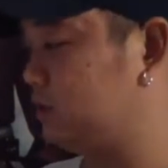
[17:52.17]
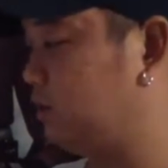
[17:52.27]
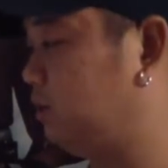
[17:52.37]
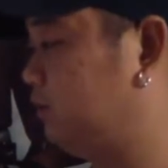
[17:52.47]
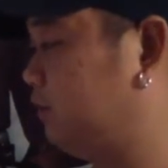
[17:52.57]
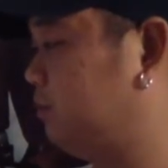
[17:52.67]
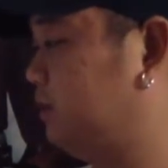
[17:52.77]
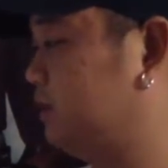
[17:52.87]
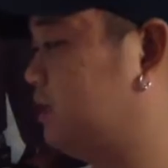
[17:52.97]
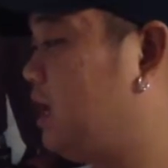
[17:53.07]
It's all over the
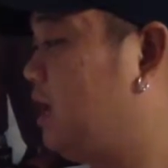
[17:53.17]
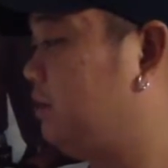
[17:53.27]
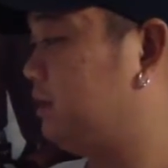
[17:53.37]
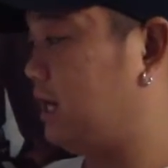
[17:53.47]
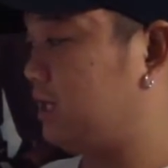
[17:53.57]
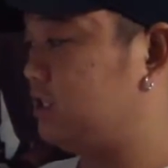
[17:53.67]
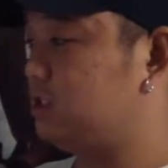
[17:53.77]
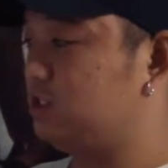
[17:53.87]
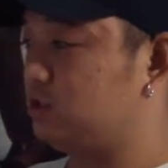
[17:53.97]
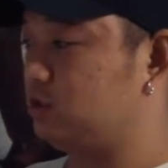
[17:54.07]
place, but they
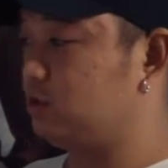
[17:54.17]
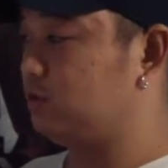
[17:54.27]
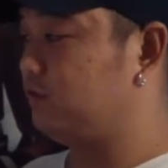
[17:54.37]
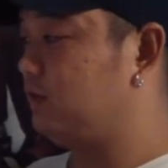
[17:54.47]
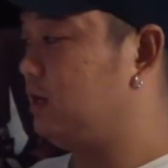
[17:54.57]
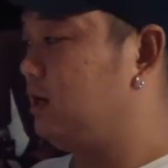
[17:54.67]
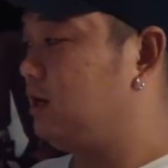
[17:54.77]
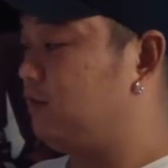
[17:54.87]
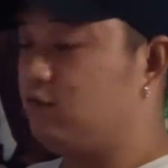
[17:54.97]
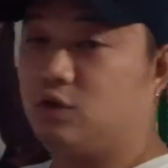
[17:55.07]
actually serve
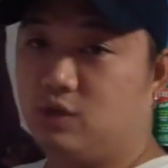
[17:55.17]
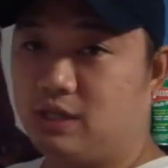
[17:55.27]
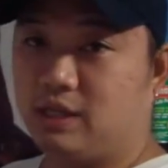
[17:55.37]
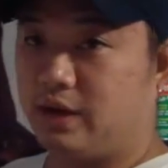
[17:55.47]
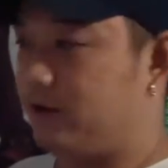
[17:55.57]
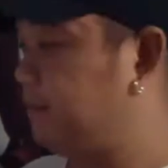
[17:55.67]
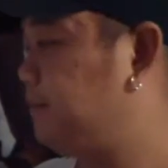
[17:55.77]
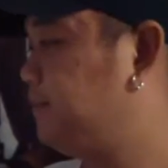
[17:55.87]
food in there.